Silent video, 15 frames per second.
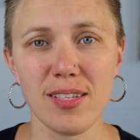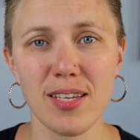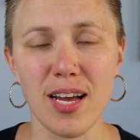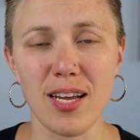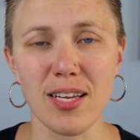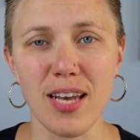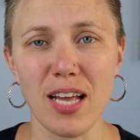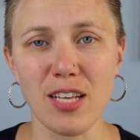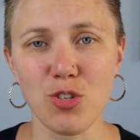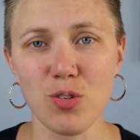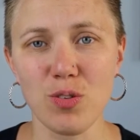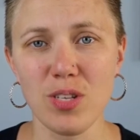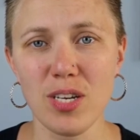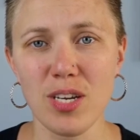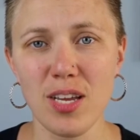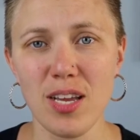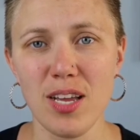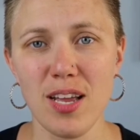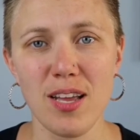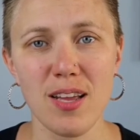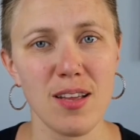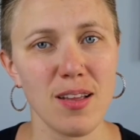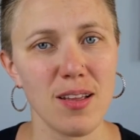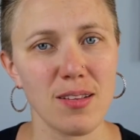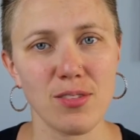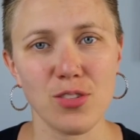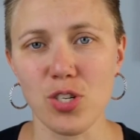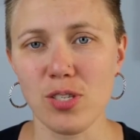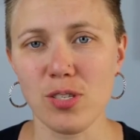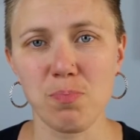natural look,
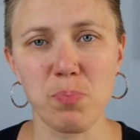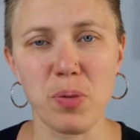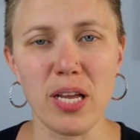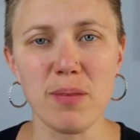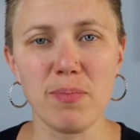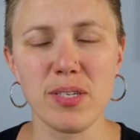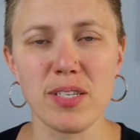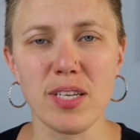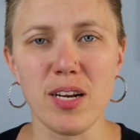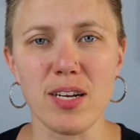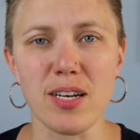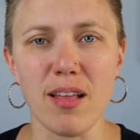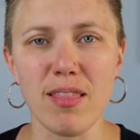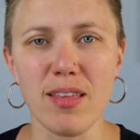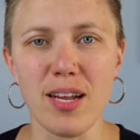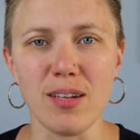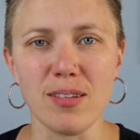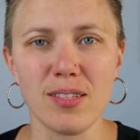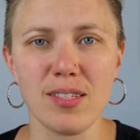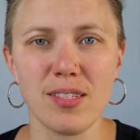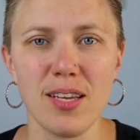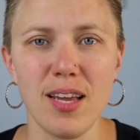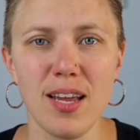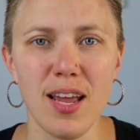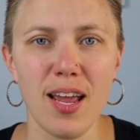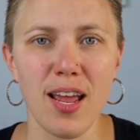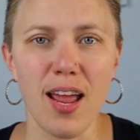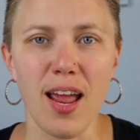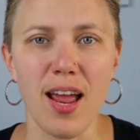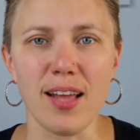just plain mascara, nothing else.
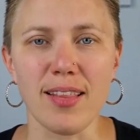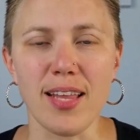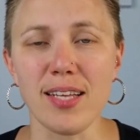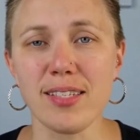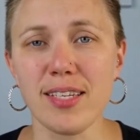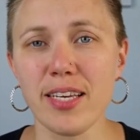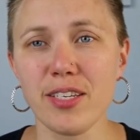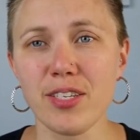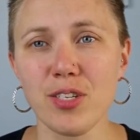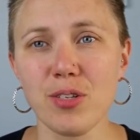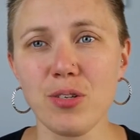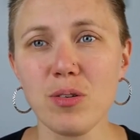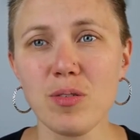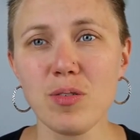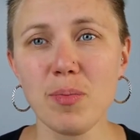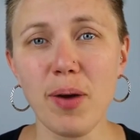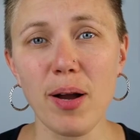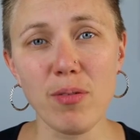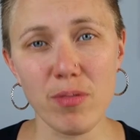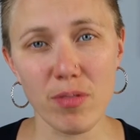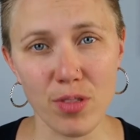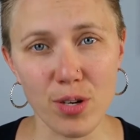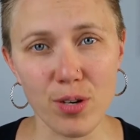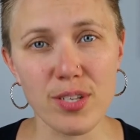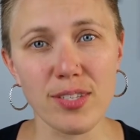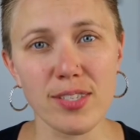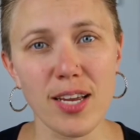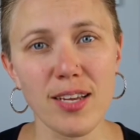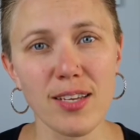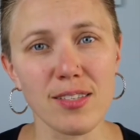And that takes you about 30
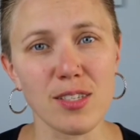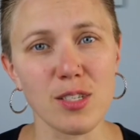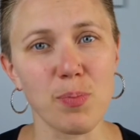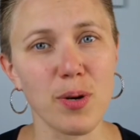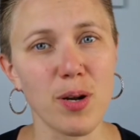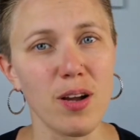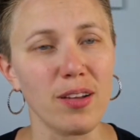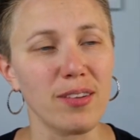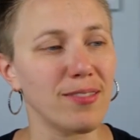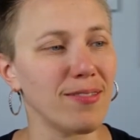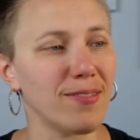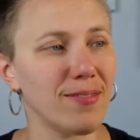seconds to put on.